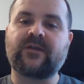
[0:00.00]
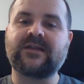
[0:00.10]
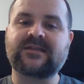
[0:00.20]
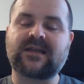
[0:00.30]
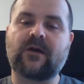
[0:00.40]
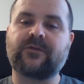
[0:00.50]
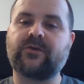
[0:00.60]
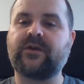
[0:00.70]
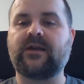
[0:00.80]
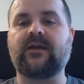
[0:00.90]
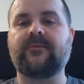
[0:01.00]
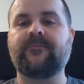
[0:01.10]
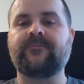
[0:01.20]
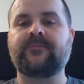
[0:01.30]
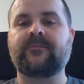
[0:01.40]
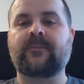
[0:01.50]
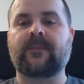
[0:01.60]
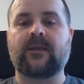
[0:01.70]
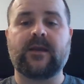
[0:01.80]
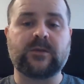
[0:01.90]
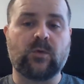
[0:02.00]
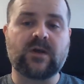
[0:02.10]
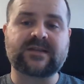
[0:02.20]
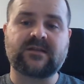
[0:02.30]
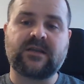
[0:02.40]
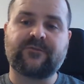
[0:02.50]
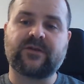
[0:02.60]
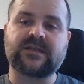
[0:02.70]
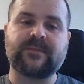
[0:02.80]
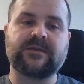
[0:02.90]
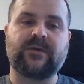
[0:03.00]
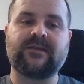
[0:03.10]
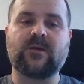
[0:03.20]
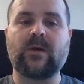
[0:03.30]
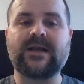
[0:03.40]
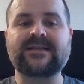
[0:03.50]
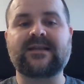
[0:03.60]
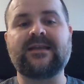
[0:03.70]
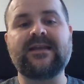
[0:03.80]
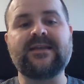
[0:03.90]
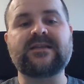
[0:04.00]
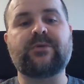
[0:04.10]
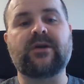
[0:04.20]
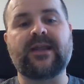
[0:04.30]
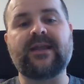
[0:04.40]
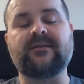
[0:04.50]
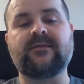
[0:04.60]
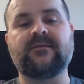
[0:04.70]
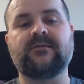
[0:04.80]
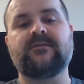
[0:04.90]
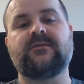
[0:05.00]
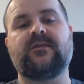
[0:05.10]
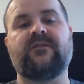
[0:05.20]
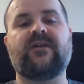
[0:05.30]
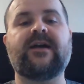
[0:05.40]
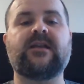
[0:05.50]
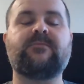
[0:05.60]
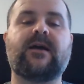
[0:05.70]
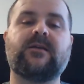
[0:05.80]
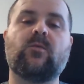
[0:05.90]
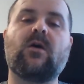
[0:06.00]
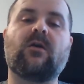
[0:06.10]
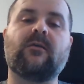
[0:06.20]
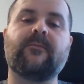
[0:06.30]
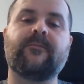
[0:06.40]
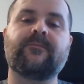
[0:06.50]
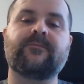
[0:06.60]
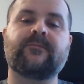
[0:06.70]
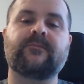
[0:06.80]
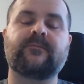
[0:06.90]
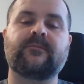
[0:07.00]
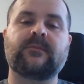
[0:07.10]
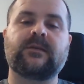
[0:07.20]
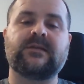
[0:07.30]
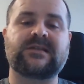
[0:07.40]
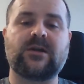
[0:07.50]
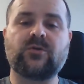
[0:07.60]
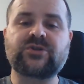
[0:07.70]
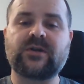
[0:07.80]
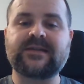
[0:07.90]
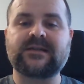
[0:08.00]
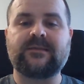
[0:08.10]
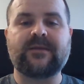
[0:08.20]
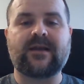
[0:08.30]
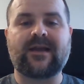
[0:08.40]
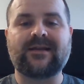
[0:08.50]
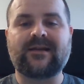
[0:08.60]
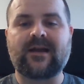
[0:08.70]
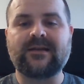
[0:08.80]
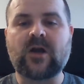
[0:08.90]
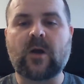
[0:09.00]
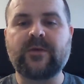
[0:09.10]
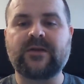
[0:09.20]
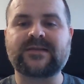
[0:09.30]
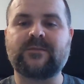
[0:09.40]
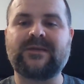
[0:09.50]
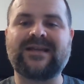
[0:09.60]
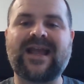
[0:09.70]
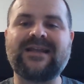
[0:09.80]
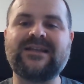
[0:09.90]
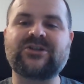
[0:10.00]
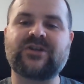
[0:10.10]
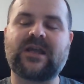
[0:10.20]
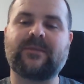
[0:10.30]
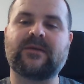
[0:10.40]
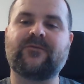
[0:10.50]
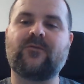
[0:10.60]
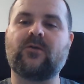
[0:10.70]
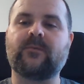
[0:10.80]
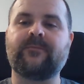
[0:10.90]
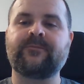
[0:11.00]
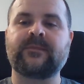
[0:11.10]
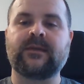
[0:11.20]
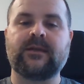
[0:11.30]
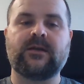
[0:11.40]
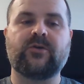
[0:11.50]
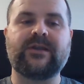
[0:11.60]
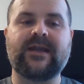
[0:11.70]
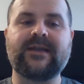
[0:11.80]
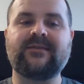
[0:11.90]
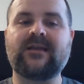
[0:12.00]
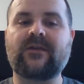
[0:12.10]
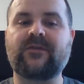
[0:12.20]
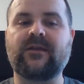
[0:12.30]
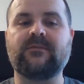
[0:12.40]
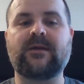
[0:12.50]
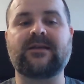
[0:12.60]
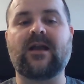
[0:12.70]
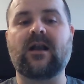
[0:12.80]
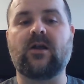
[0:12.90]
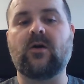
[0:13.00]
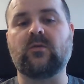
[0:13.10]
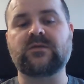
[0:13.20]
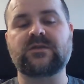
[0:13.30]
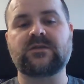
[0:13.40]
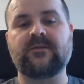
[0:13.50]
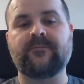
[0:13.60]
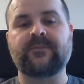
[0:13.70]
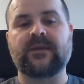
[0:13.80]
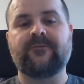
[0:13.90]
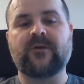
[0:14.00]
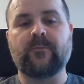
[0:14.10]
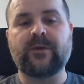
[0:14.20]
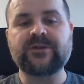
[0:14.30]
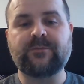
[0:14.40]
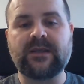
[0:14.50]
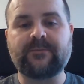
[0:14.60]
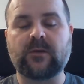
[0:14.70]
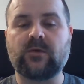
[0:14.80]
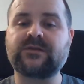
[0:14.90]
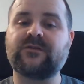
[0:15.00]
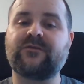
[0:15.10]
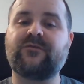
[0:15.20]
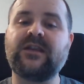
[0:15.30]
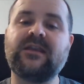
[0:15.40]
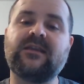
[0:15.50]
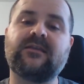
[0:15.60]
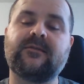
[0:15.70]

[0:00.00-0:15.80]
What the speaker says: and South Korea. It was the difference between the West and East Berlin, divided by the wall. Socialism and communism in any shape and form create nothing but hellholes from which people want to flee.